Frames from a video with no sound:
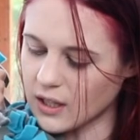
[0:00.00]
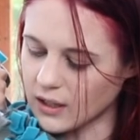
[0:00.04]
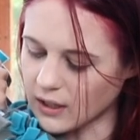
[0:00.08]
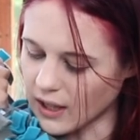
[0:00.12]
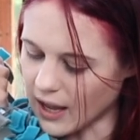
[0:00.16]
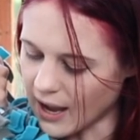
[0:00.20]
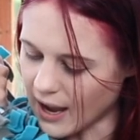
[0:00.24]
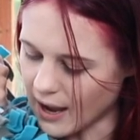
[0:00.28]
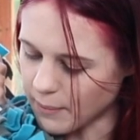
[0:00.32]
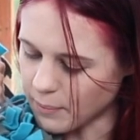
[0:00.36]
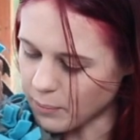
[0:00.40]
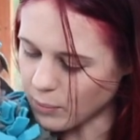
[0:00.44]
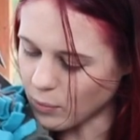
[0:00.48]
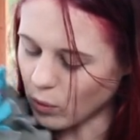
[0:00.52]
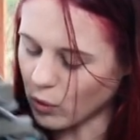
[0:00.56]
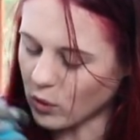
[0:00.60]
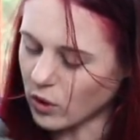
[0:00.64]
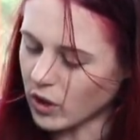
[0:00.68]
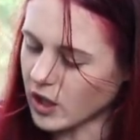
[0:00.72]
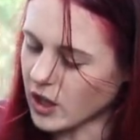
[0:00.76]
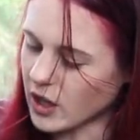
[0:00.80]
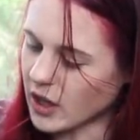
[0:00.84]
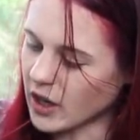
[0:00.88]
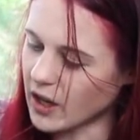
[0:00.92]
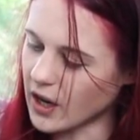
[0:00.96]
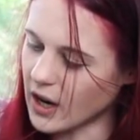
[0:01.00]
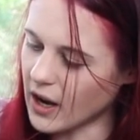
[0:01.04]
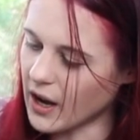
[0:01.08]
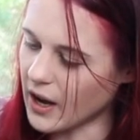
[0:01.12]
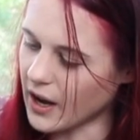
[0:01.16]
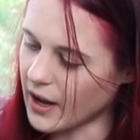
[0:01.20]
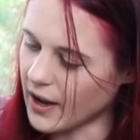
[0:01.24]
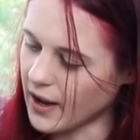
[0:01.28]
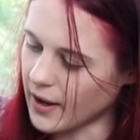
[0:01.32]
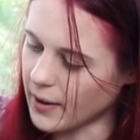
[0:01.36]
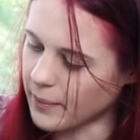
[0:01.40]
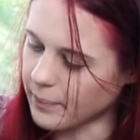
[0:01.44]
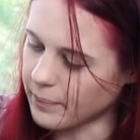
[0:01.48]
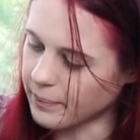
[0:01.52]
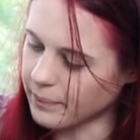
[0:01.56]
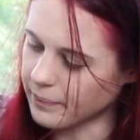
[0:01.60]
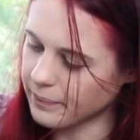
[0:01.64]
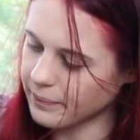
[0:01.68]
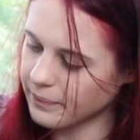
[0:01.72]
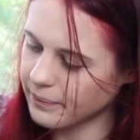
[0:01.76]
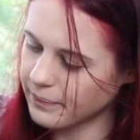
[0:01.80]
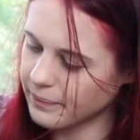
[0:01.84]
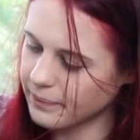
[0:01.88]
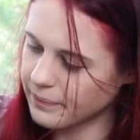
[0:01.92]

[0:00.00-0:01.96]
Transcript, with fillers: lot more um,